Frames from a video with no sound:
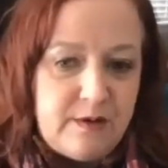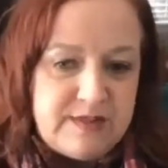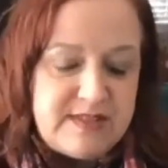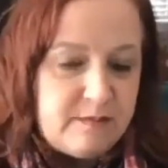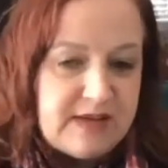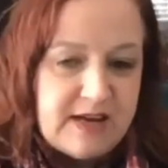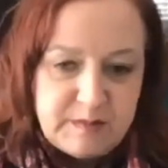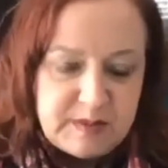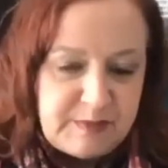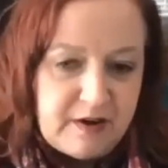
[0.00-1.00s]

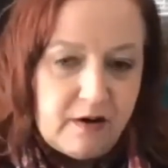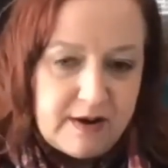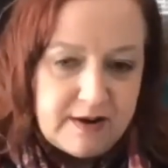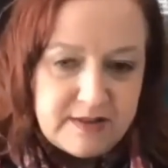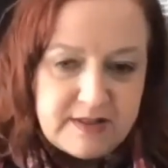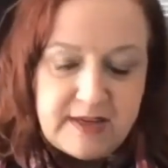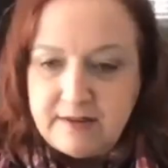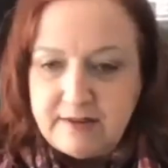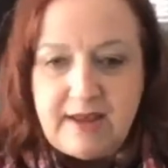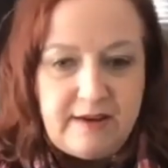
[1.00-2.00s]
sometimes beyond, and